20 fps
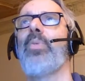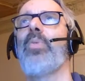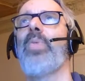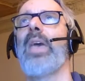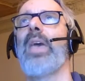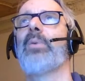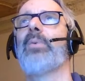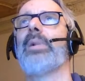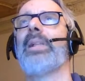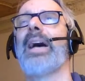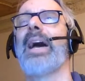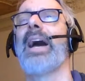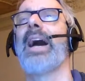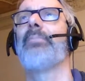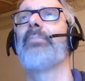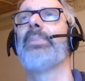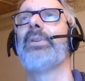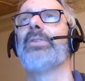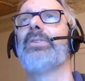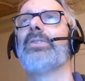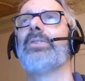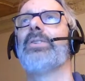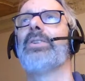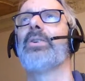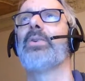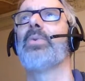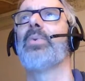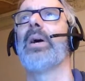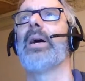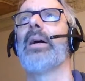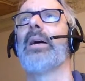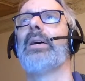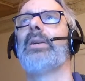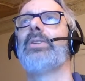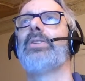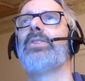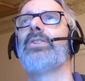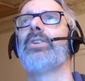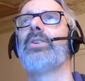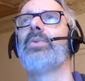thing will happen to
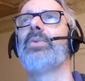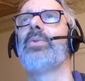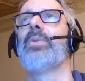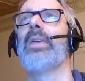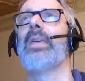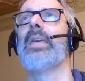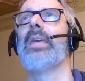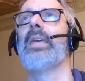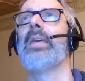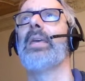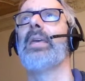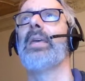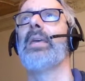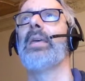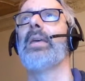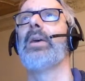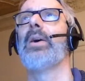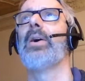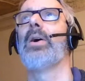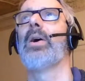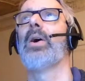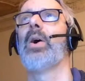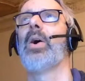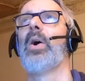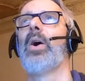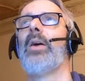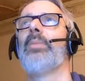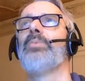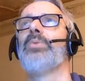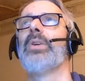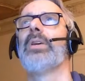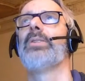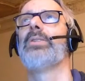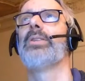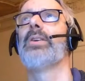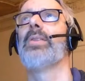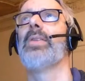the object, to